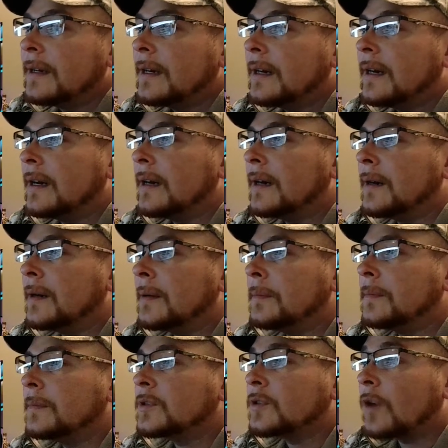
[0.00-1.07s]

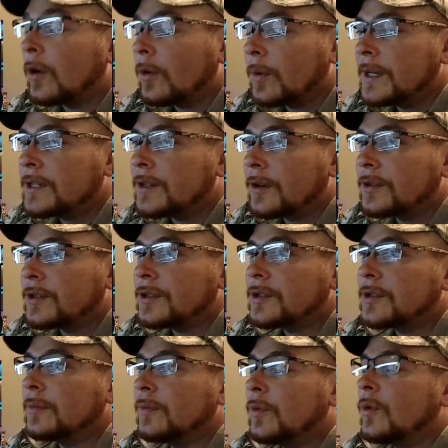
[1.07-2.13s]
Start researching
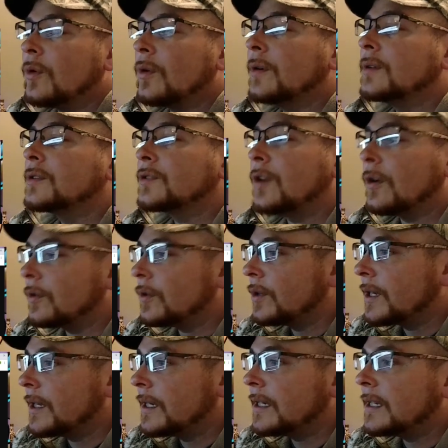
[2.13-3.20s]
some more. Start
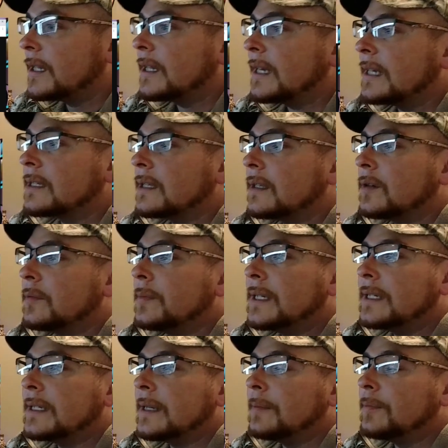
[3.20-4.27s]
looking into things a little
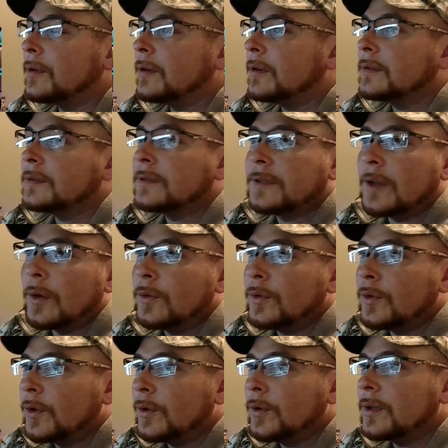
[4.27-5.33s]
bit deeper. Don't
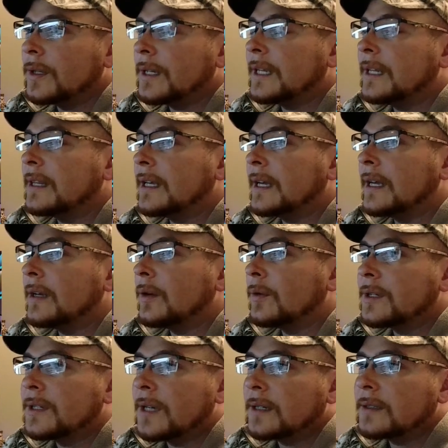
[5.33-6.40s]
Google anything. Go to
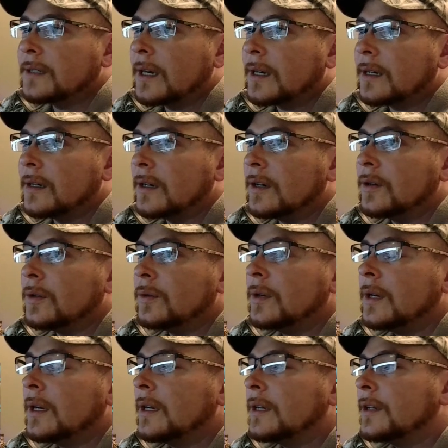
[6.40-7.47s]
DuckDuckGo.
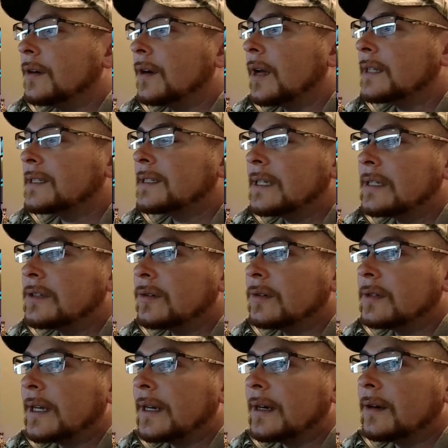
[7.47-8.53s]
You're not censored
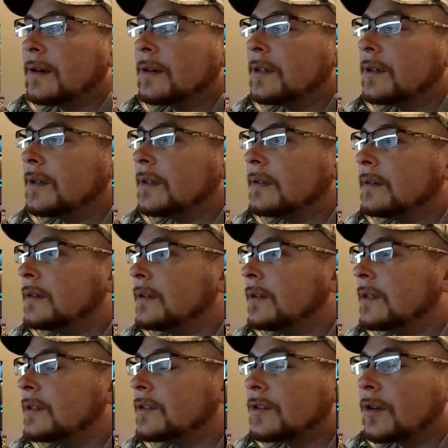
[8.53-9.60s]
there. You
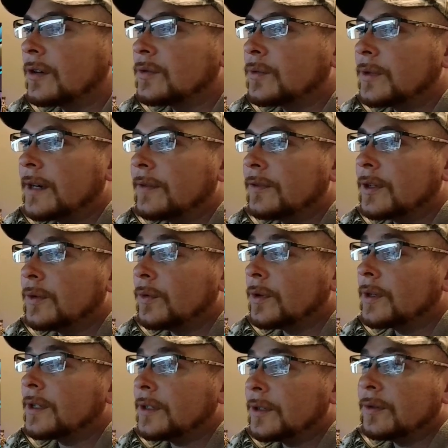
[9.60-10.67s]
can search whatever you
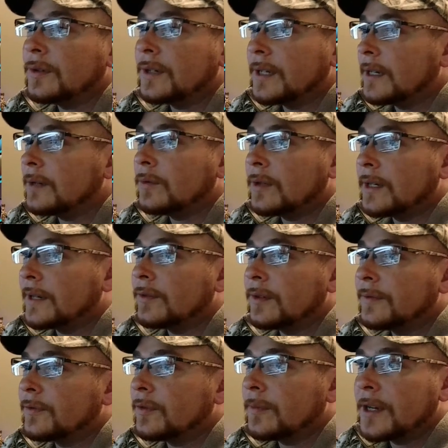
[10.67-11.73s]
want, and you'll get whatever
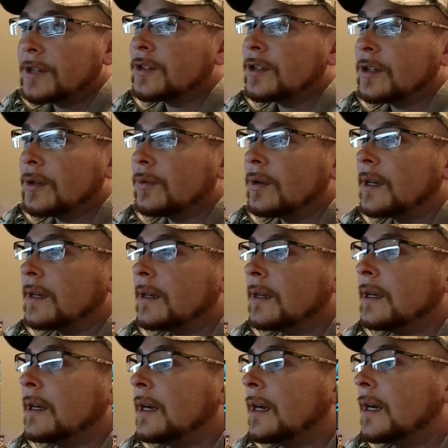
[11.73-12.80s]
information you want.
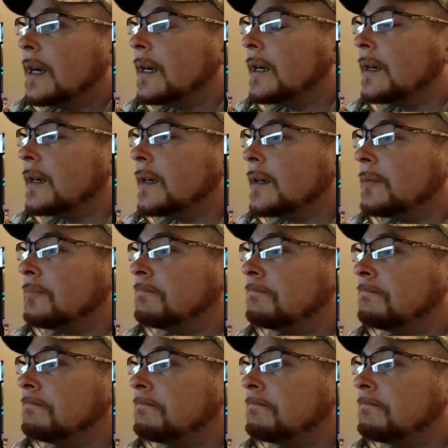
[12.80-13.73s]
Hold